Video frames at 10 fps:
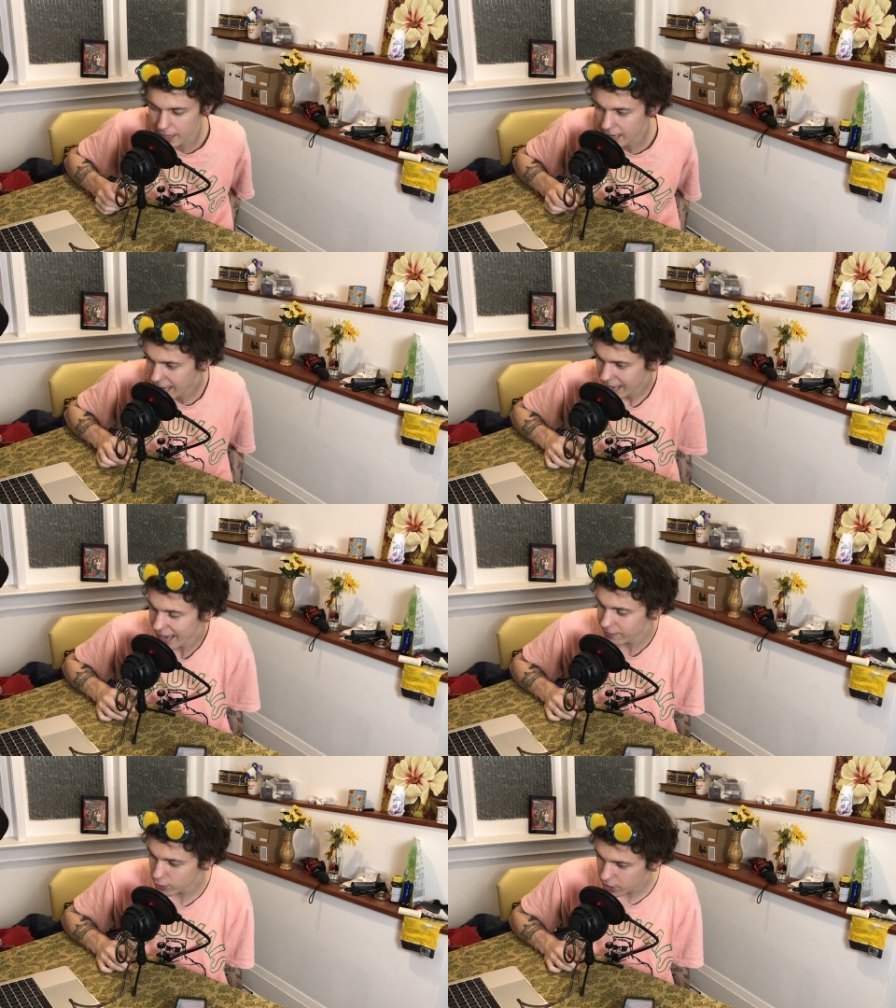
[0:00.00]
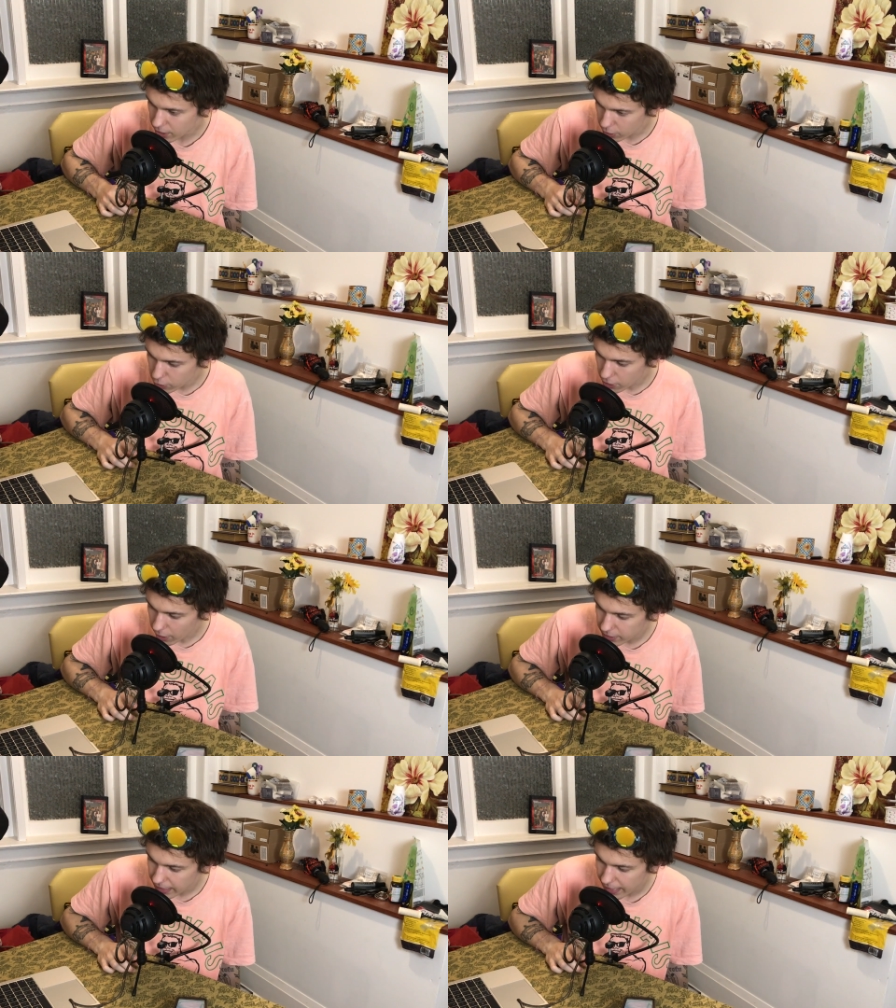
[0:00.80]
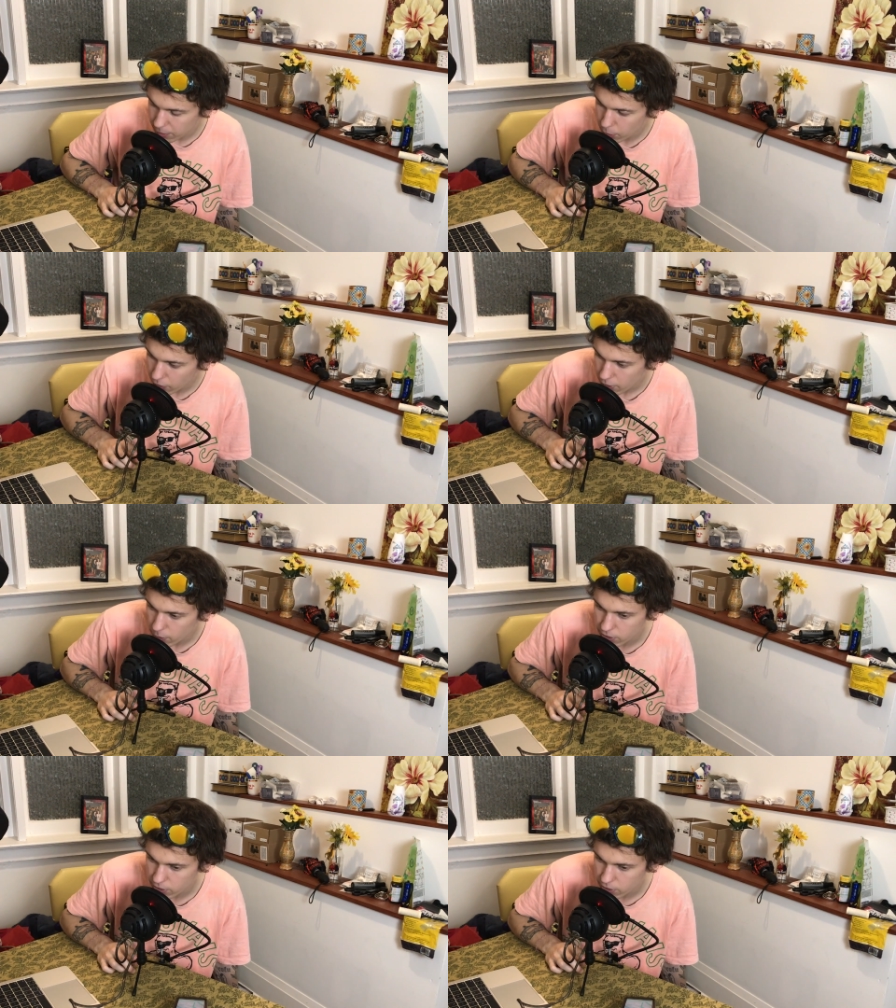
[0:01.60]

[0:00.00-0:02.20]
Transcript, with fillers: Knight. Have you seen the new Dark Knight movie?